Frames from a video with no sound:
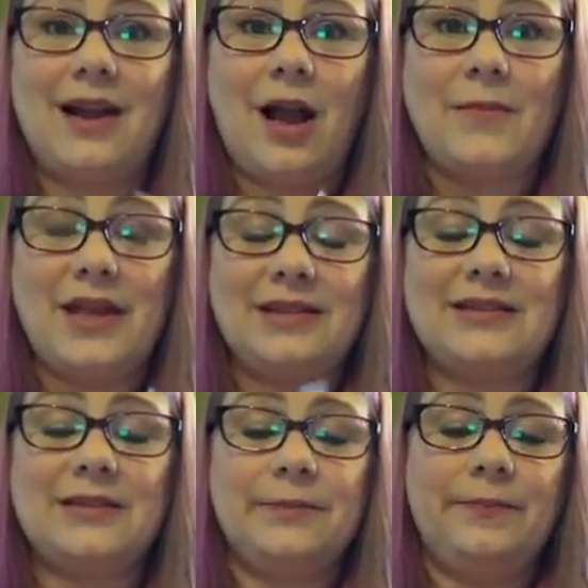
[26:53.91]

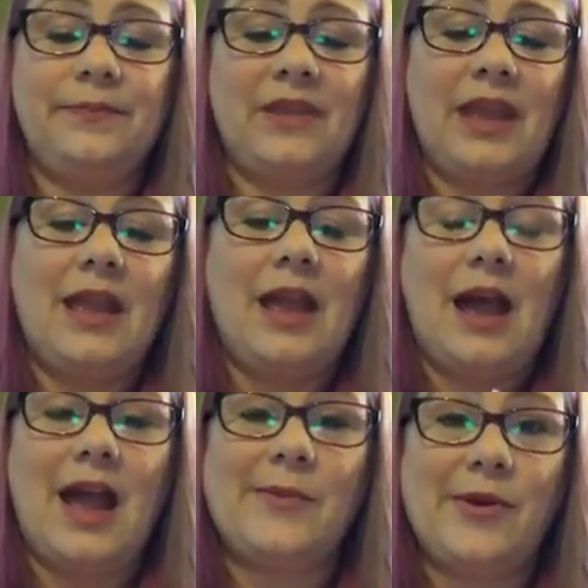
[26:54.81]
comments,
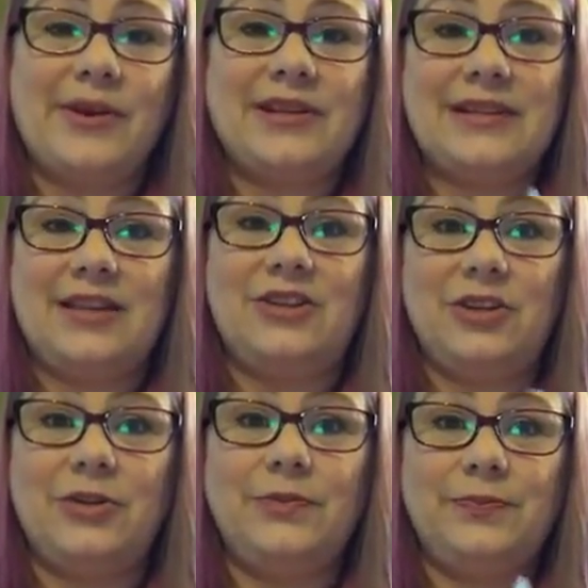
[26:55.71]
I'm going to send
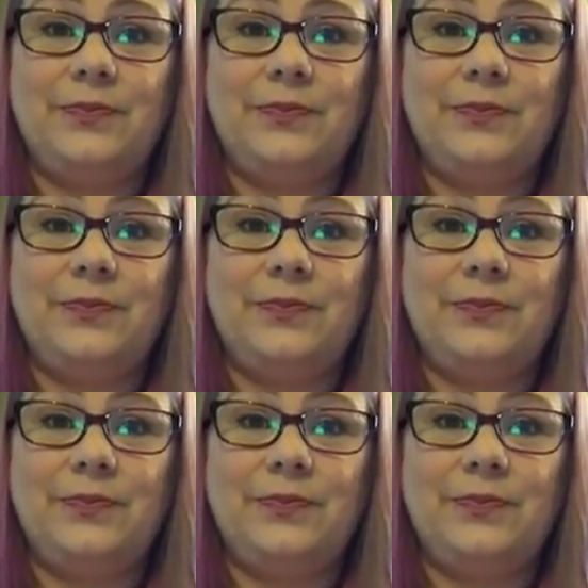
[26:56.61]
you